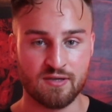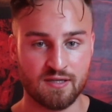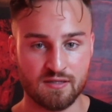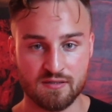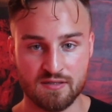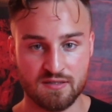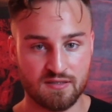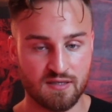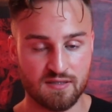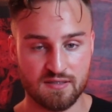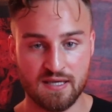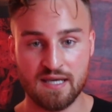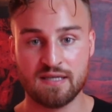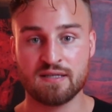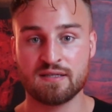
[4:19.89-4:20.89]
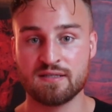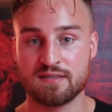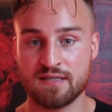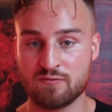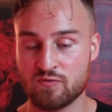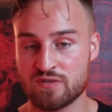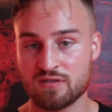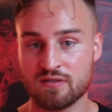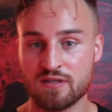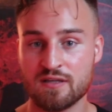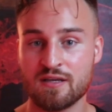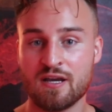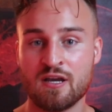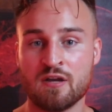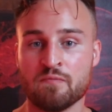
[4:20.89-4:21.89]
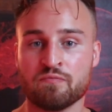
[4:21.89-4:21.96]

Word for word: You can just take it continuously